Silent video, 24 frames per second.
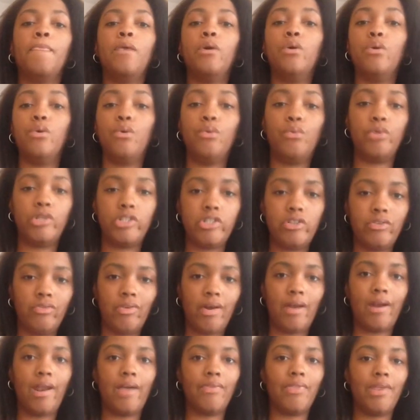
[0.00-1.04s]
who, when she
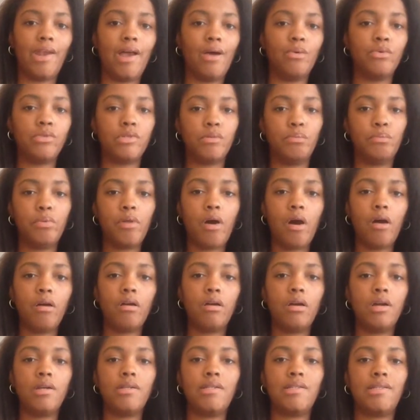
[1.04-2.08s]
found out that I was a
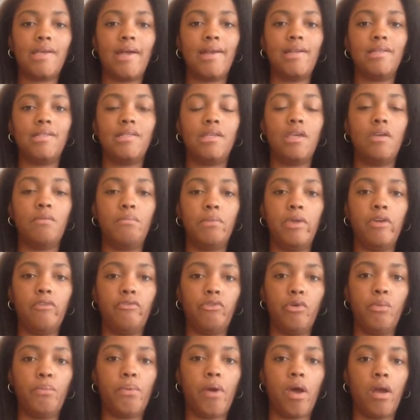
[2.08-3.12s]
blogger, decided to give me a
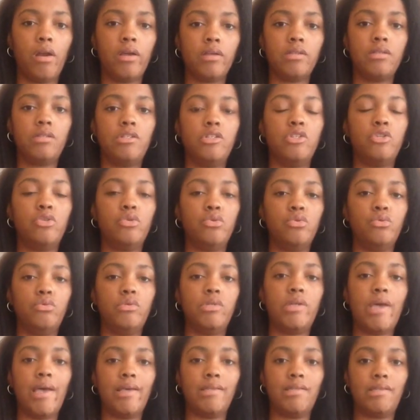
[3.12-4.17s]
few products to
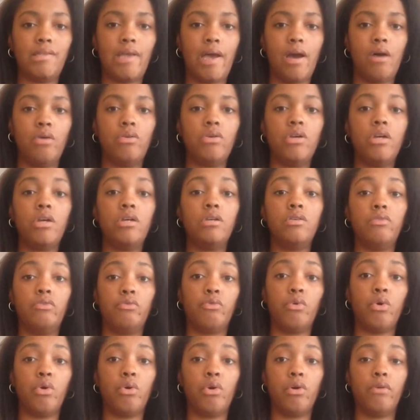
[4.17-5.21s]
test out
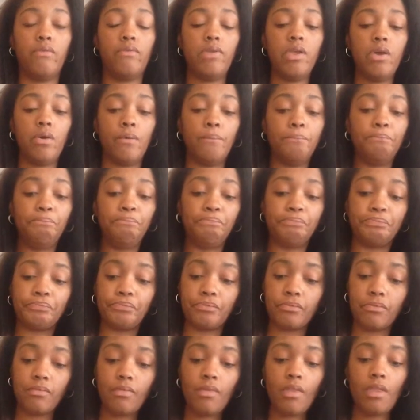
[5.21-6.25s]
for a review.
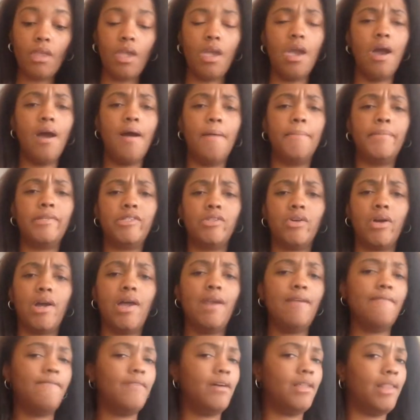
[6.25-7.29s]
And so I
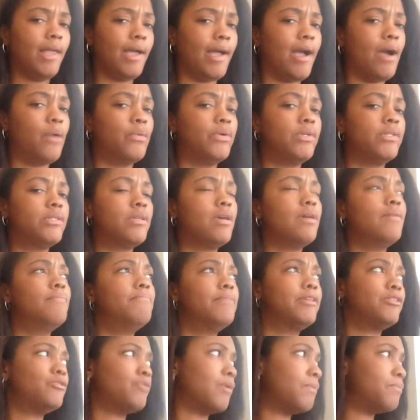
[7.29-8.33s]
kind of felt like I was
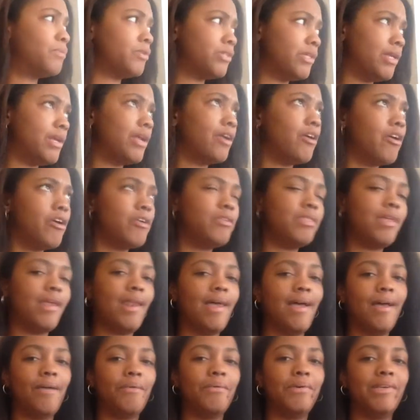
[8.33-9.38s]
misrepresenting her, that
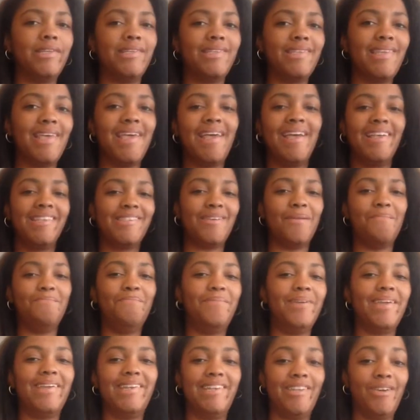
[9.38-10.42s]
I was some
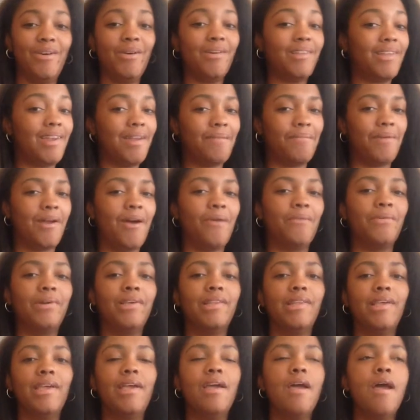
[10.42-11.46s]
big deal, and I'm not
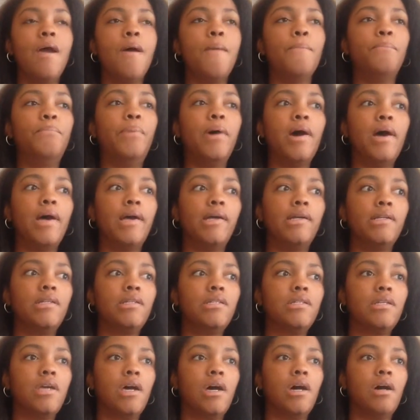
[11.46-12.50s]
really.
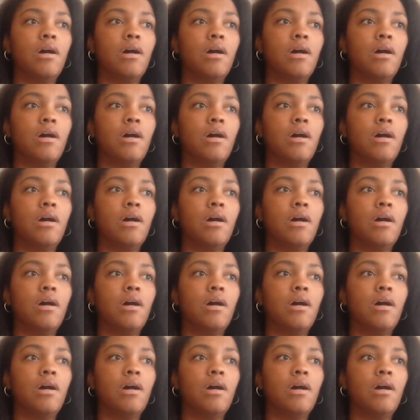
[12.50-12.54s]
But